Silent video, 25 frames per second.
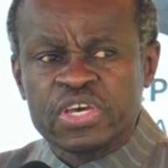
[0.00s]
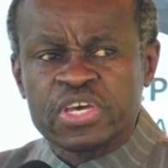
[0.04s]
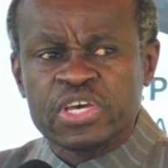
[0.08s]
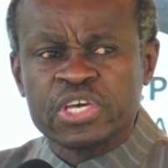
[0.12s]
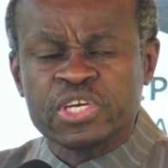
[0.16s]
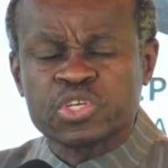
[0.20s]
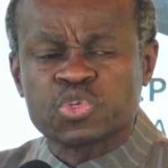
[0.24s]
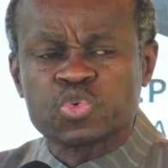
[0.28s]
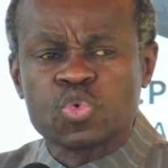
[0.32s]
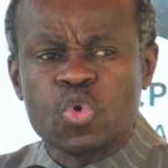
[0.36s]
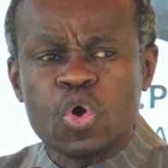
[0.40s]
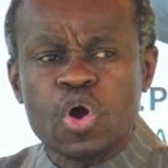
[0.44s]

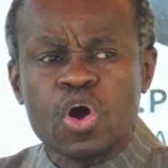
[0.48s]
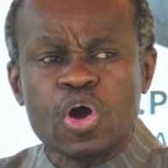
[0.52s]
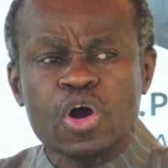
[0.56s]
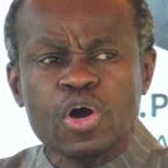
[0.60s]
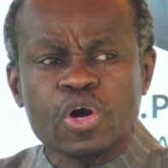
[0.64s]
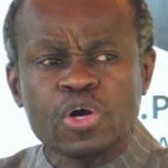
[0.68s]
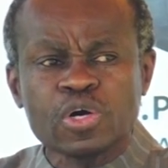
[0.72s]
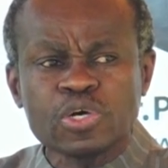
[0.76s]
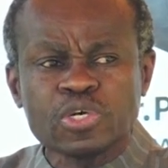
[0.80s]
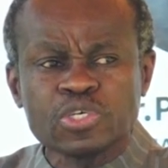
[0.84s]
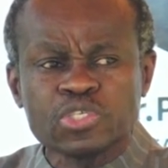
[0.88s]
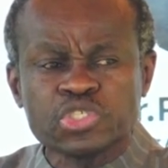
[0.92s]
it
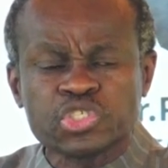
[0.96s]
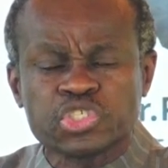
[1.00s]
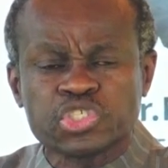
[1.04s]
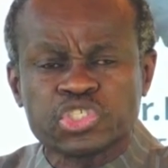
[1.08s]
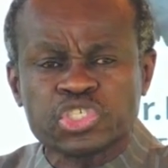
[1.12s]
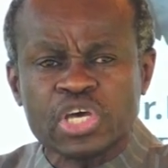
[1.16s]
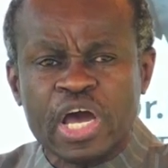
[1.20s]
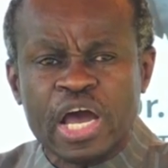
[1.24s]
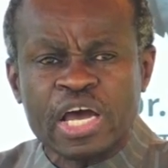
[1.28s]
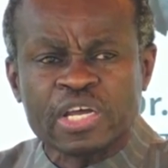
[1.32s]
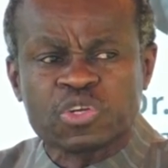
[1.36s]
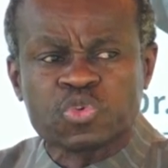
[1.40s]

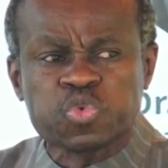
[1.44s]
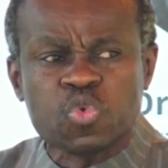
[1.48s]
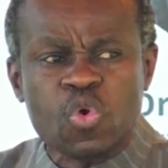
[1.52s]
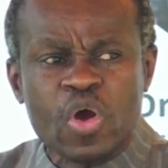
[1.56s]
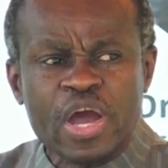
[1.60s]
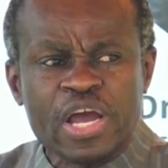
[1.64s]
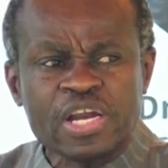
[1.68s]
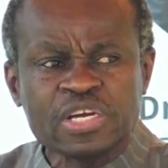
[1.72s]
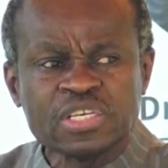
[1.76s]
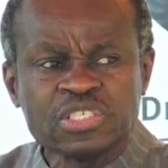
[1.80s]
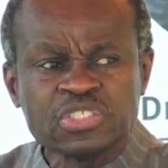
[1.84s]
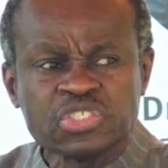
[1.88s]
was at
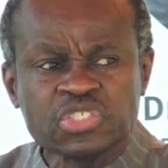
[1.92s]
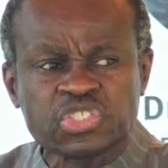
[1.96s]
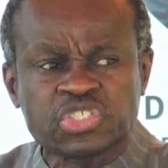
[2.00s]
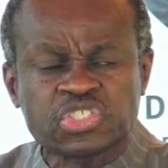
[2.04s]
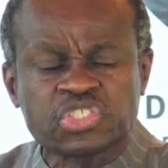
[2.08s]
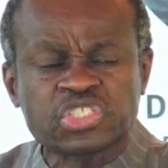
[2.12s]
once